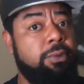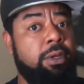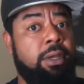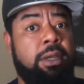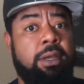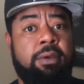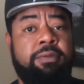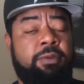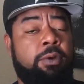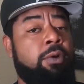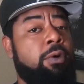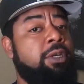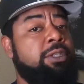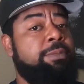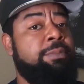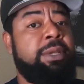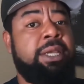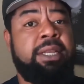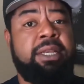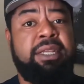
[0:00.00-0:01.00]
of course,
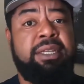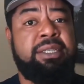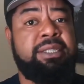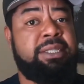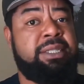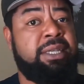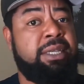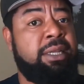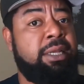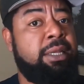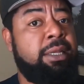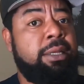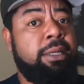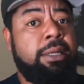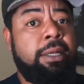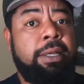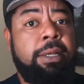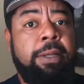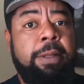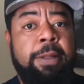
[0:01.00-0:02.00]
being in the city,
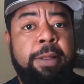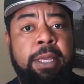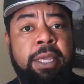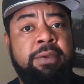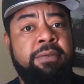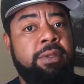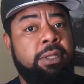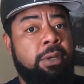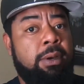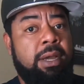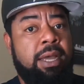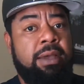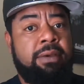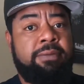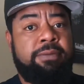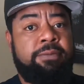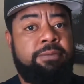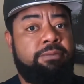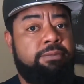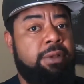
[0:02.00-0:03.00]
even though
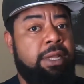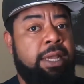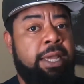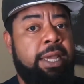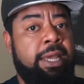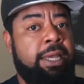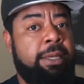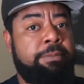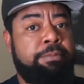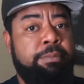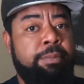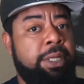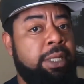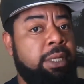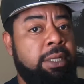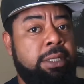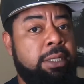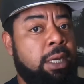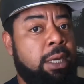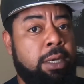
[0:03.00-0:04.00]
I've had many
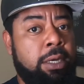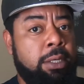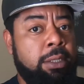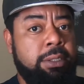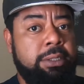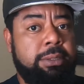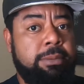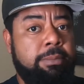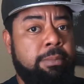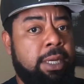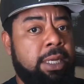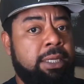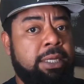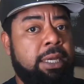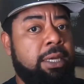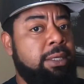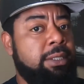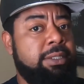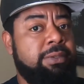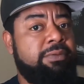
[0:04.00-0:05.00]
dogs, my
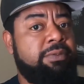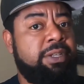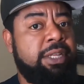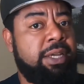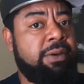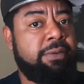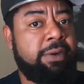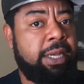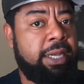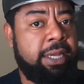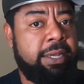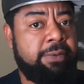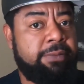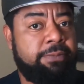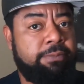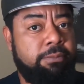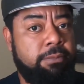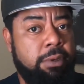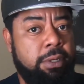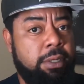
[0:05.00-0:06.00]
dogs have never had
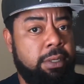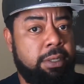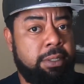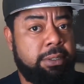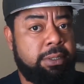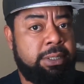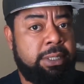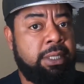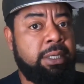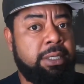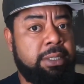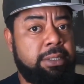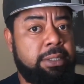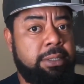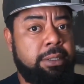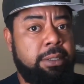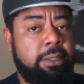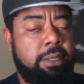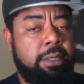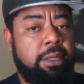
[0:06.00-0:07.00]
ticks.
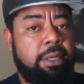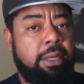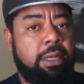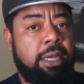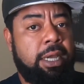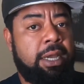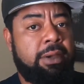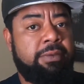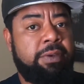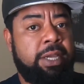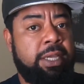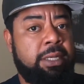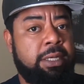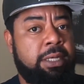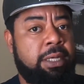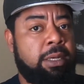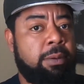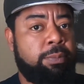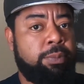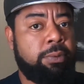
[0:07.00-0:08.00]
I've had a
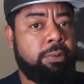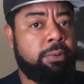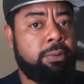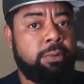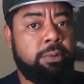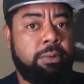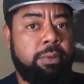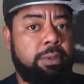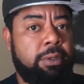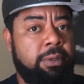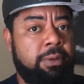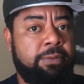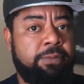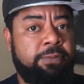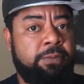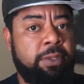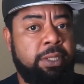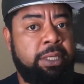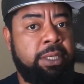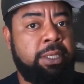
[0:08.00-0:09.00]
couple of
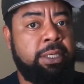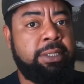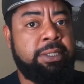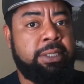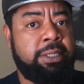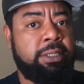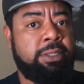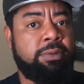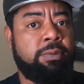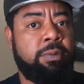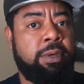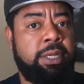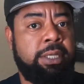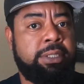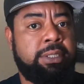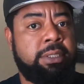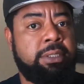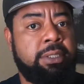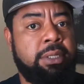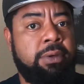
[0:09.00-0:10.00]
flea
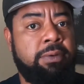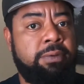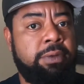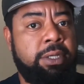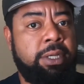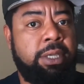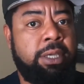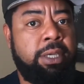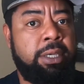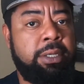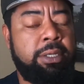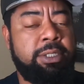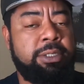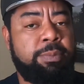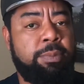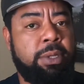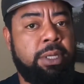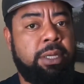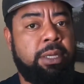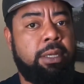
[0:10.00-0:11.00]
situations over the years,
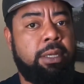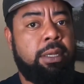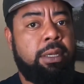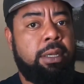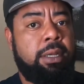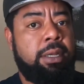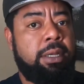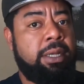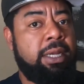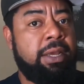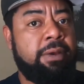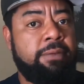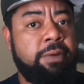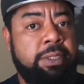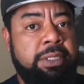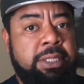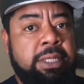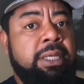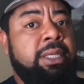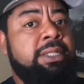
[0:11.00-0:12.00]
but never
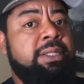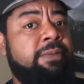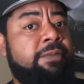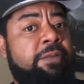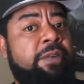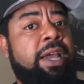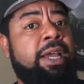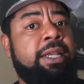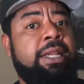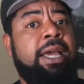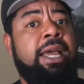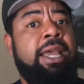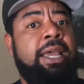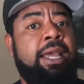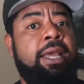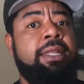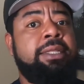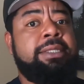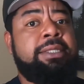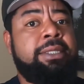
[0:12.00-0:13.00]
ticks. In fact, I
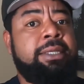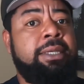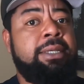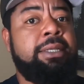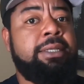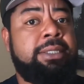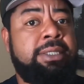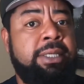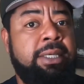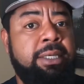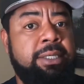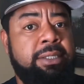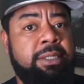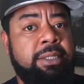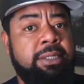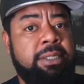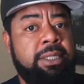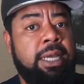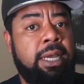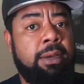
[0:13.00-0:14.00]
hadn't seen a tick
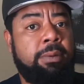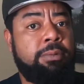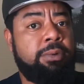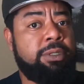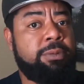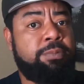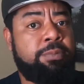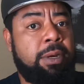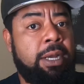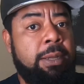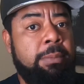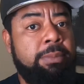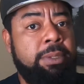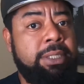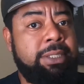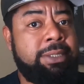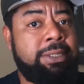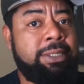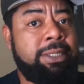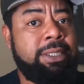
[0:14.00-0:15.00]
since I was probably
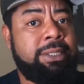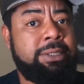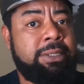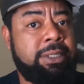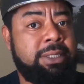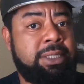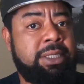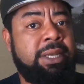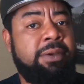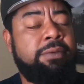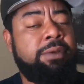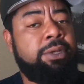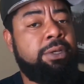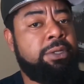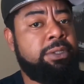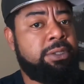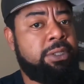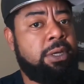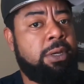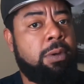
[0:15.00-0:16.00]
6 or 7
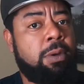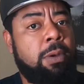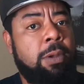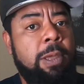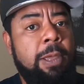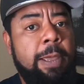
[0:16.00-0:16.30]
years old.